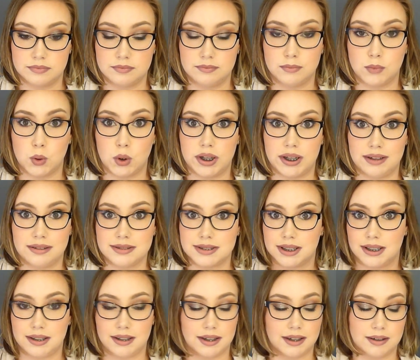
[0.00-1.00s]
morning
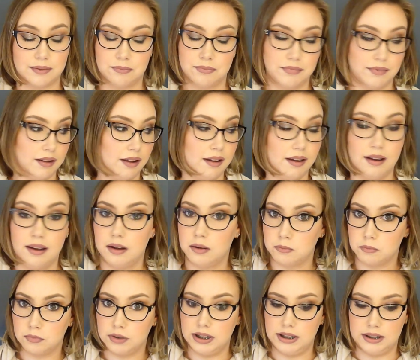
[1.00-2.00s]
skincare.
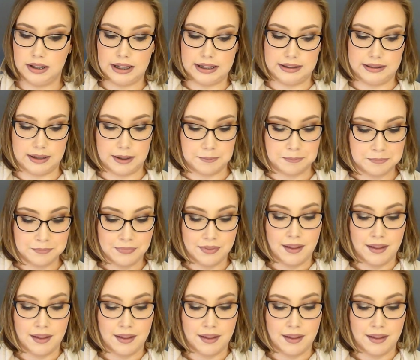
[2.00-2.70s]
Really liking that.